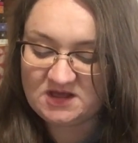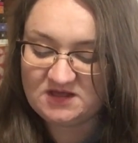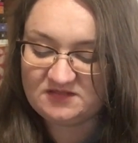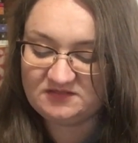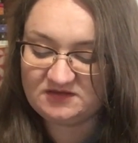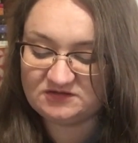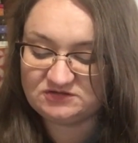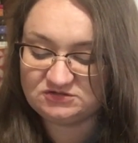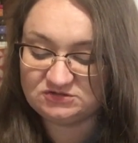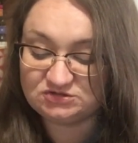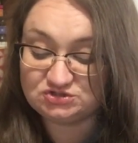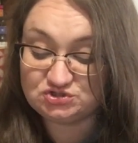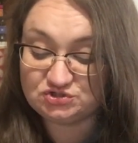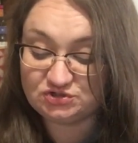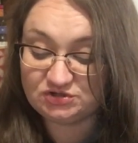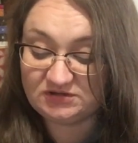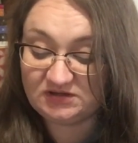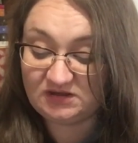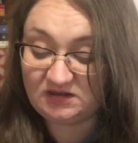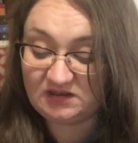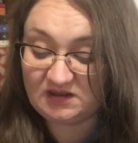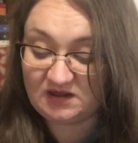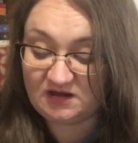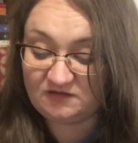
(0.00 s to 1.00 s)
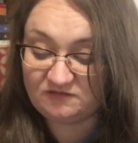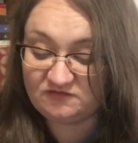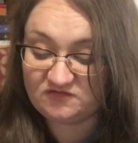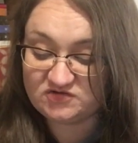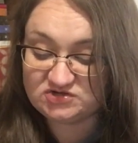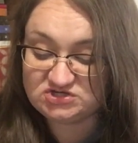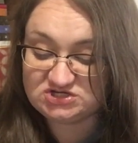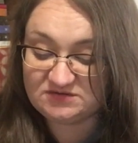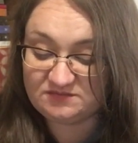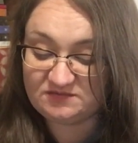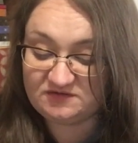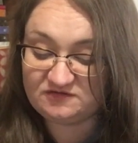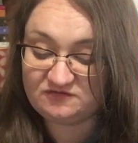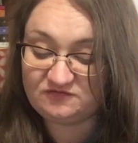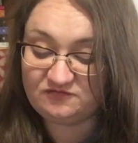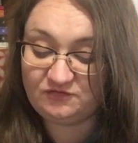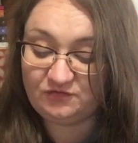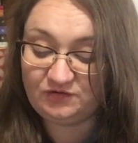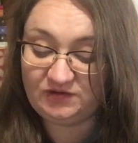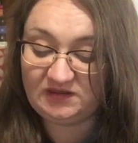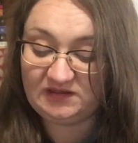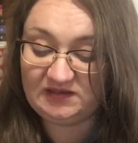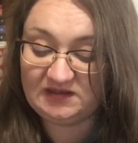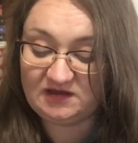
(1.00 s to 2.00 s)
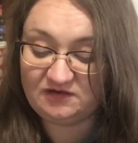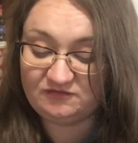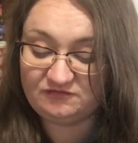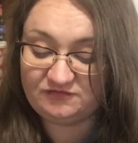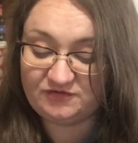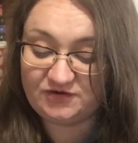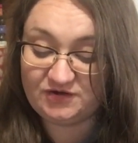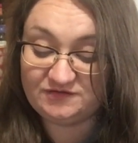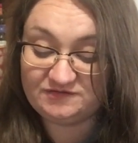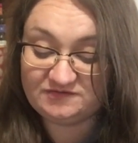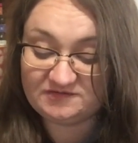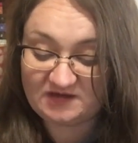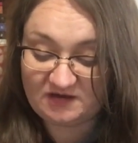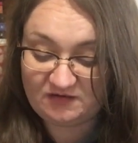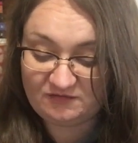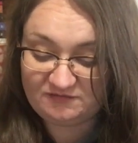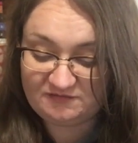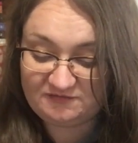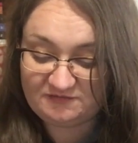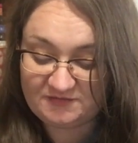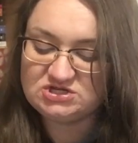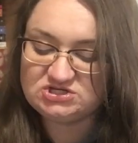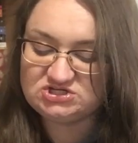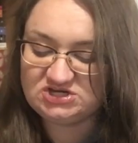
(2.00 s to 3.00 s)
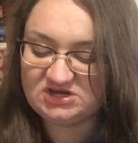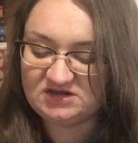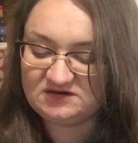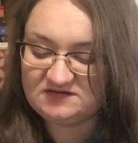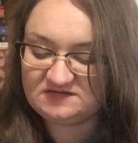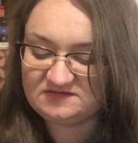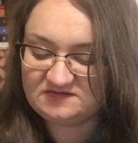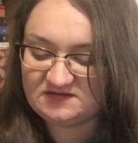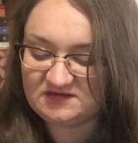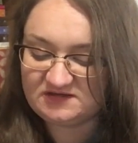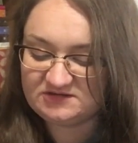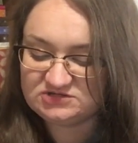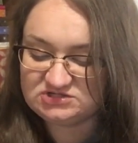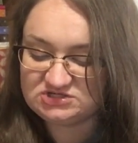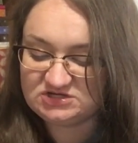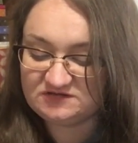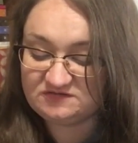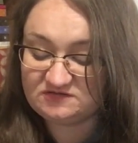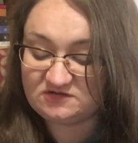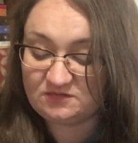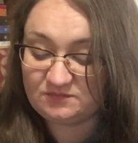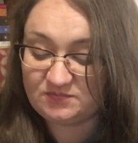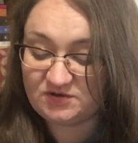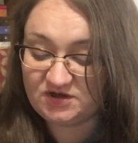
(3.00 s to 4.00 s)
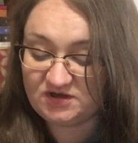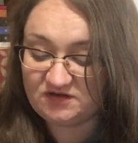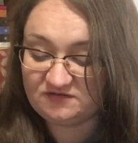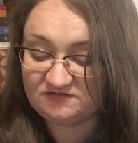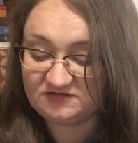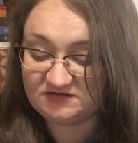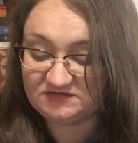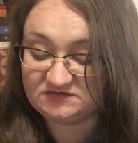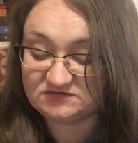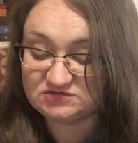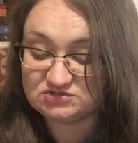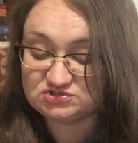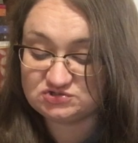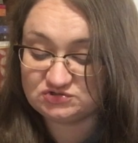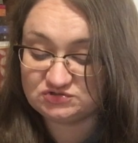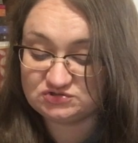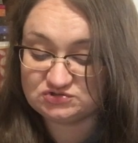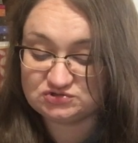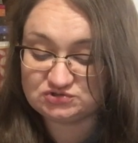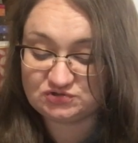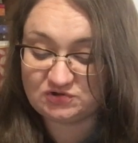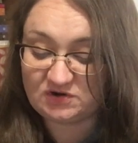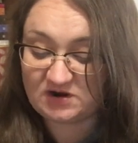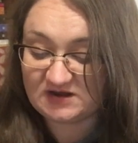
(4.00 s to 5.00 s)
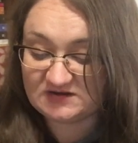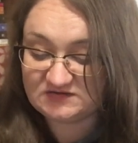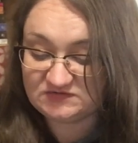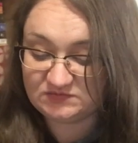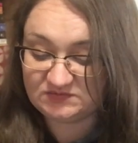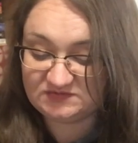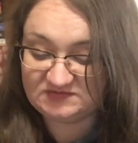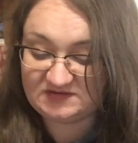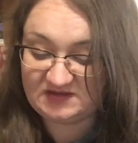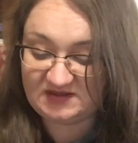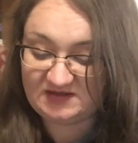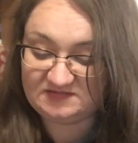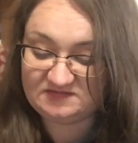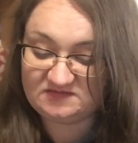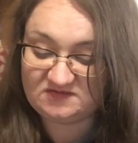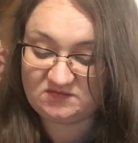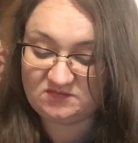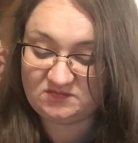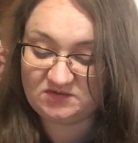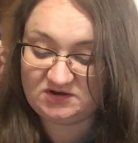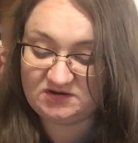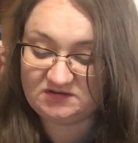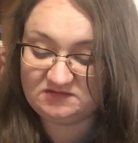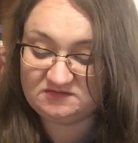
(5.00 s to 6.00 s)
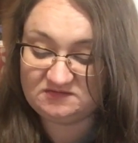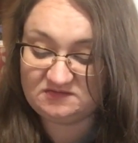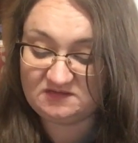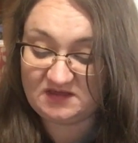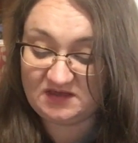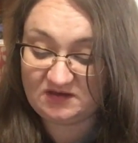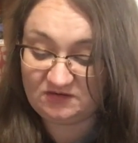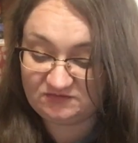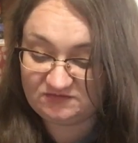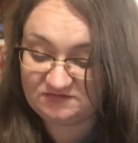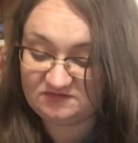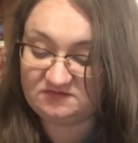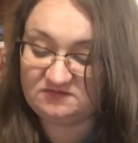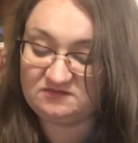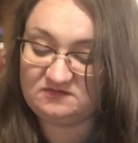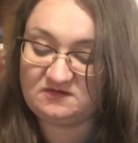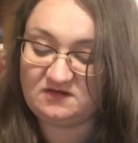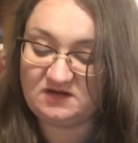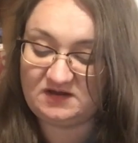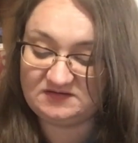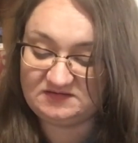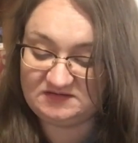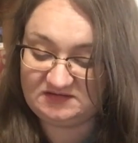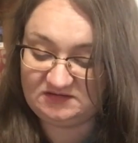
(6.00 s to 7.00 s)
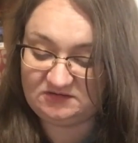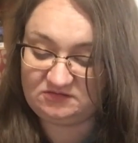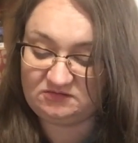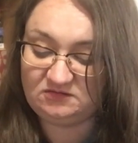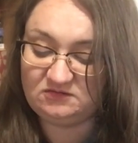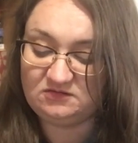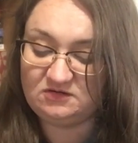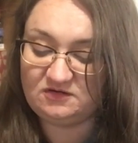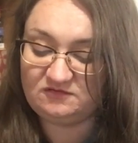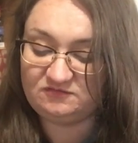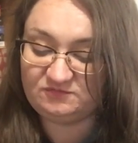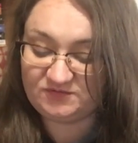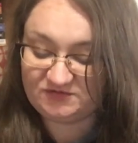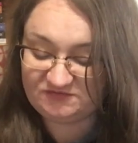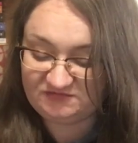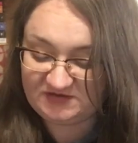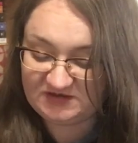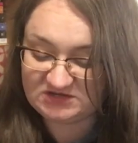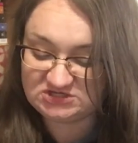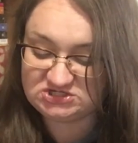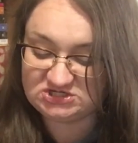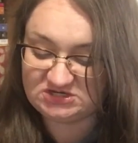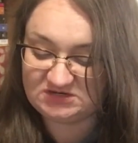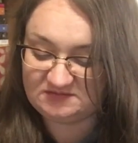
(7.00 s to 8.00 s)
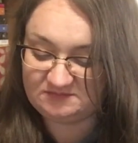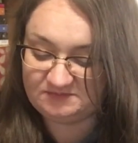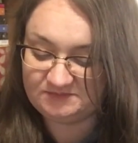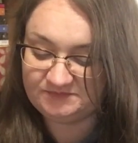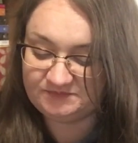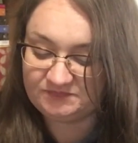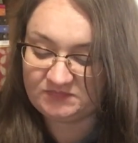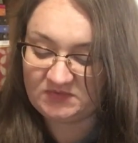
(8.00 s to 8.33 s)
That to truly love, she must fully love herself. She understands she is not perfect and shouldn't try to attain someone else's ideal of perfection.